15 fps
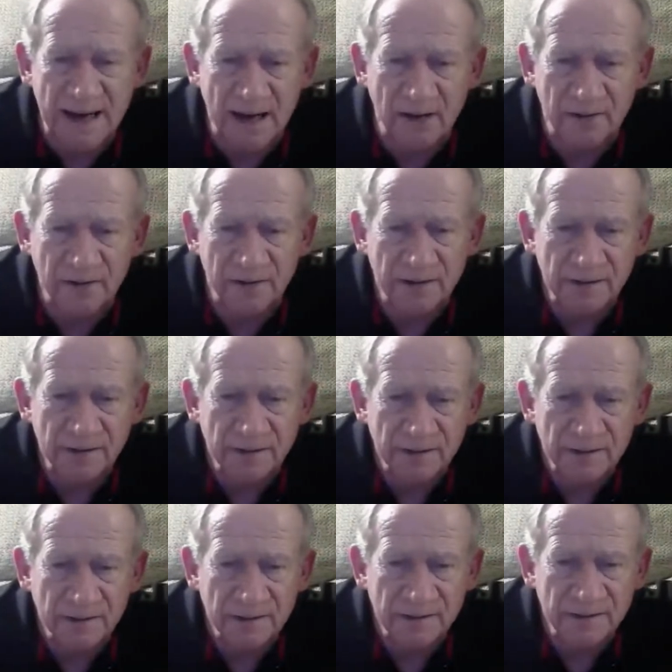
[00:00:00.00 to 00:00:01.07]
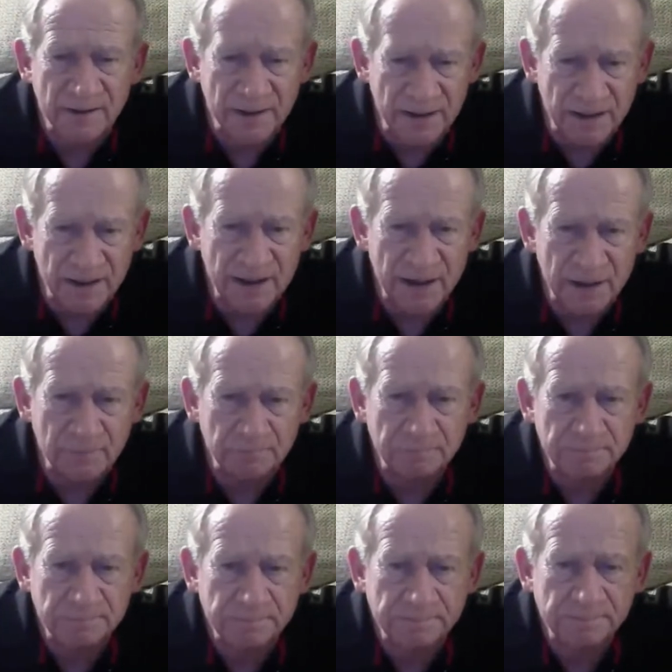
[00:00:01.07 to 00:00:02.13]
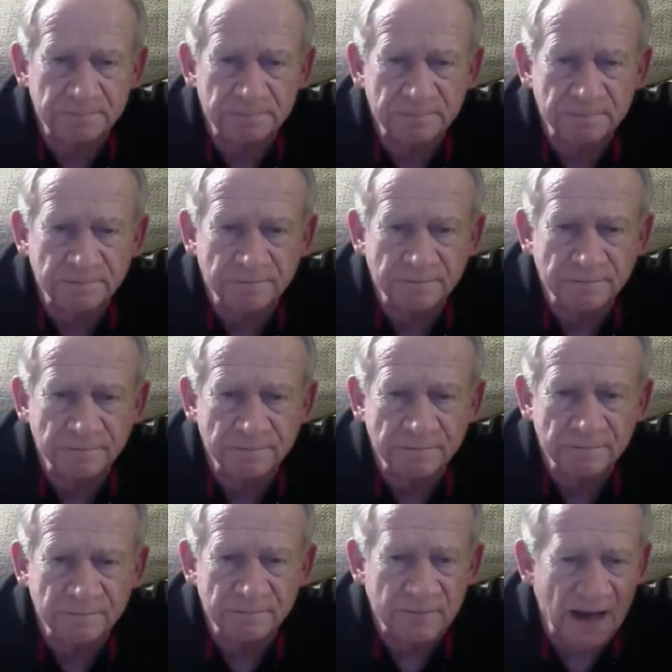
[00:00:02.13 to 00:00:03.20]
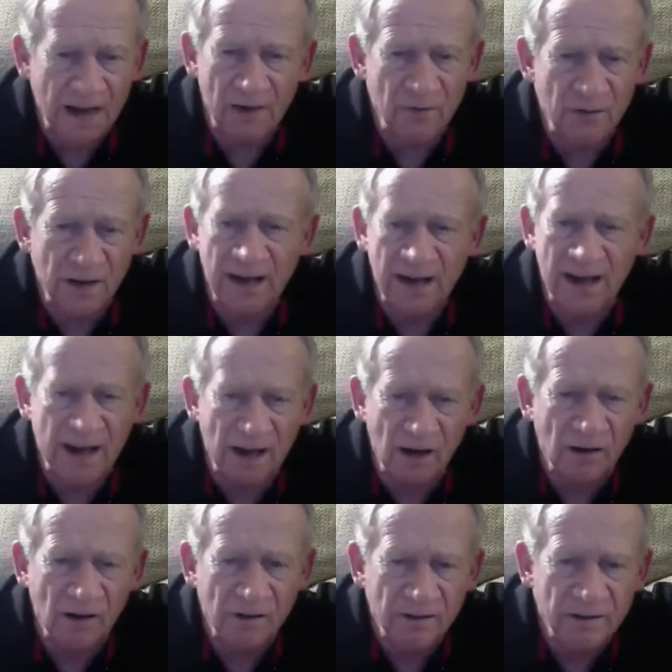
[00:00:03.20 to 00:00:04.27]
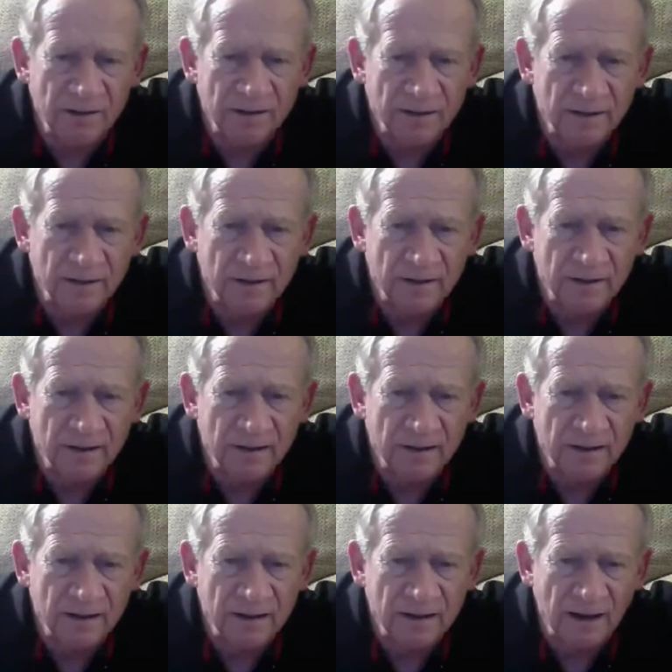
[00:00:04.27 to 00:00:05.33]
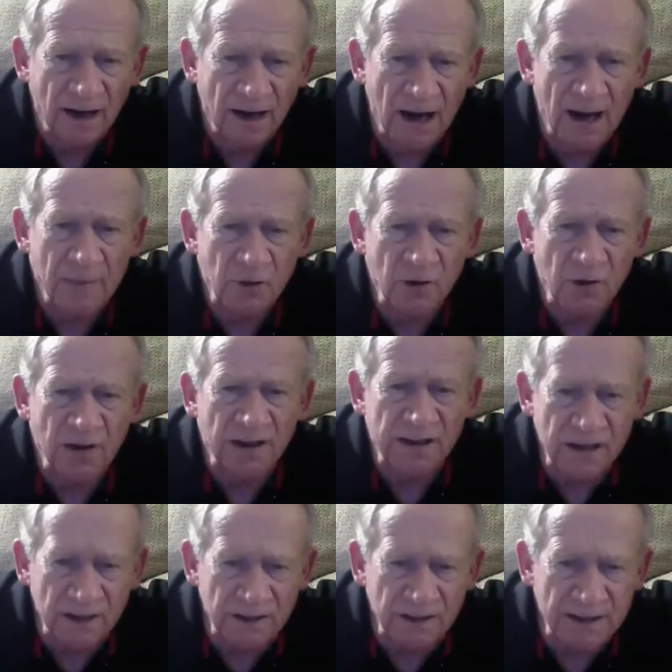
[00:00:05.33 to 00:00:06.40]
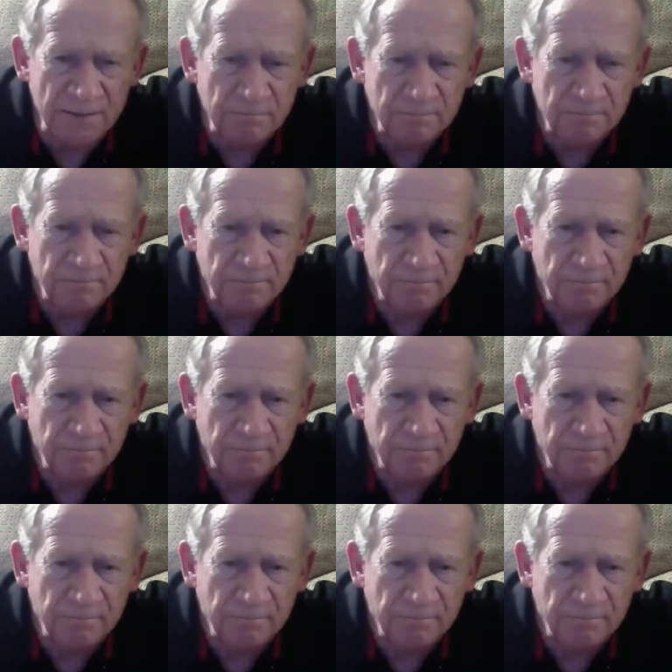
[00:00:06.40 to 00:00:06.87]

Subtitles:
out to get him. I don't care. I'm going to kill him,